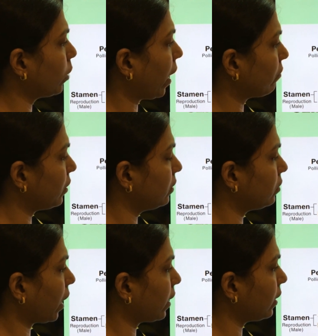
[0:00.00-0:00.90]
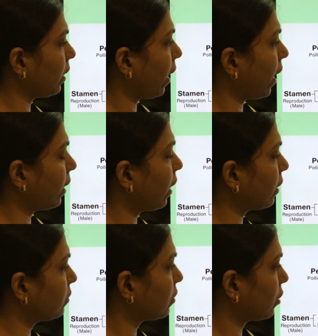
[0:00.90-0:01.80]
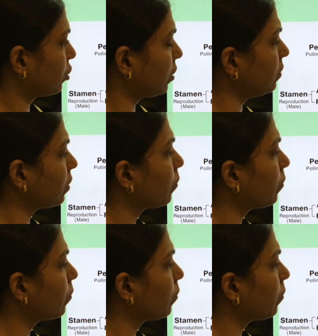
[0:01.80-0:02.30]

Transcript: have these tiny egg-like structures